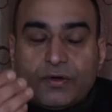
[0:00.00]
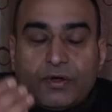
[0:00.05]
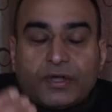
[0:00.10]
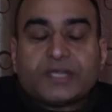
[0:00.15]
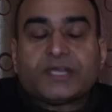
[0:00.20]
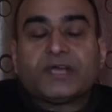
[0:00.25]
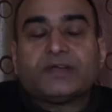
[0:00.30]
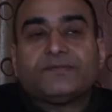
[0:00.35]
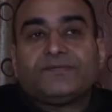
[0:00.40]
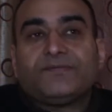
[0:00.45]

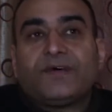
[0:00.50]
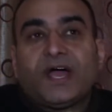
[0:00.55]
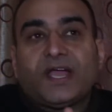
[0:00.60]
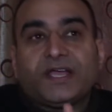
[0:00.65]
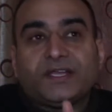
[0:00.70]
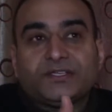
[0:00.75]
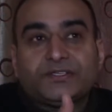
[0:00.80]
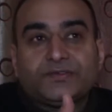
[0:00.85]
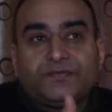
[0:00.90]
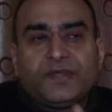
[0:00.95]
not
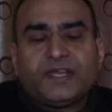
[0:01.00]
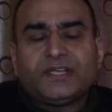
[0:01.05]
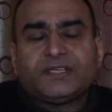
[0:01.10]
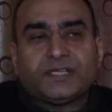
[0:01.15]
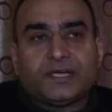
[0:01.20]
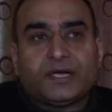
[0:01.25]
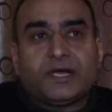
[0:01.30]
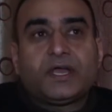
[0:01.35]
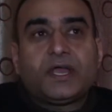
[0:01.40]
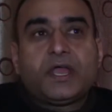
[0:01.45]
confined to
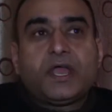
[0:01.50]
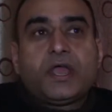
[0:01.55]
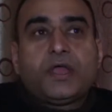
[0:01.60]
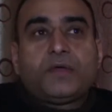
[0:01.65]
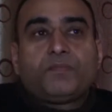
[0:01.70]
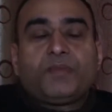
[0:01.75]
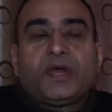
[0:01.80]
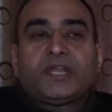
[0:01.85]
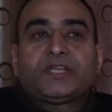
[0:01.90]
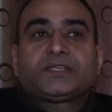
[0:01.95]
winter.
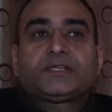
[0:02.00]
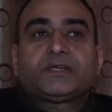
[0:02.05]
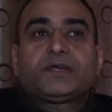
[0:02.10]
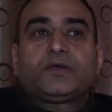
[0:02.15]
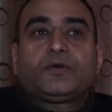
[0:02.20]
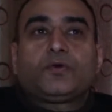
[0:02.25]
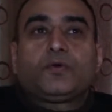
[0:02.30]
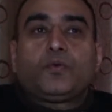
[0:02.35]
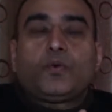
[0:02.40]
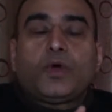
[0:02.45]
But
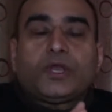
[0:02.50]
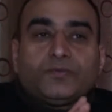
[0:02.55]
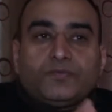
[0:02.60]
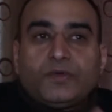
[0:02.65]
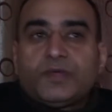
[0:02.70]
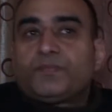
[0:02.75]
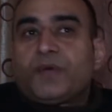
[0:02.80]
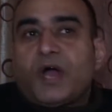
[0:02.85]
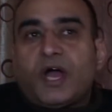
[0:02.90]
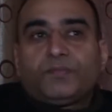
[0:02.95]
what
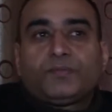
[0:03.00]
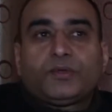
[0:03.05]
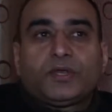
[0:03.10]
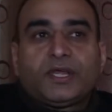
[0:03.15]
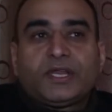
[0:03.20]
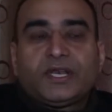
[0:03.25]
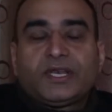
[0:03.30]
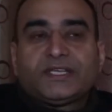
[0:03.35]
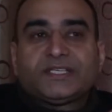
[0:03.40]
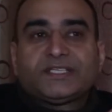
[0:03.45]
we
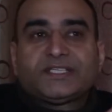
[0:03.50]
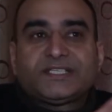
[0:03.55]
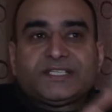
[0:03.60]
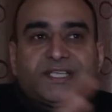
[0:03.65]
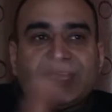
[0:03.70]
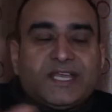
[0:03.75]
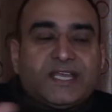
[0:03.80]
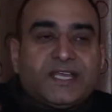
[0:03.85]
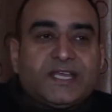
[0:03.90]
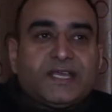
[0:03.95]
commonly
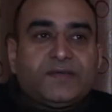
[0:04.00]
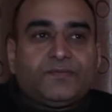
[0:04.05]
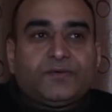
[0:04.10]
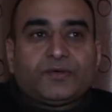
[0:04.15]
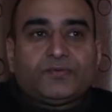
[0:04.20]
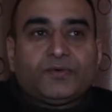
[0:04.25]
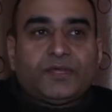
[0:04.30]
see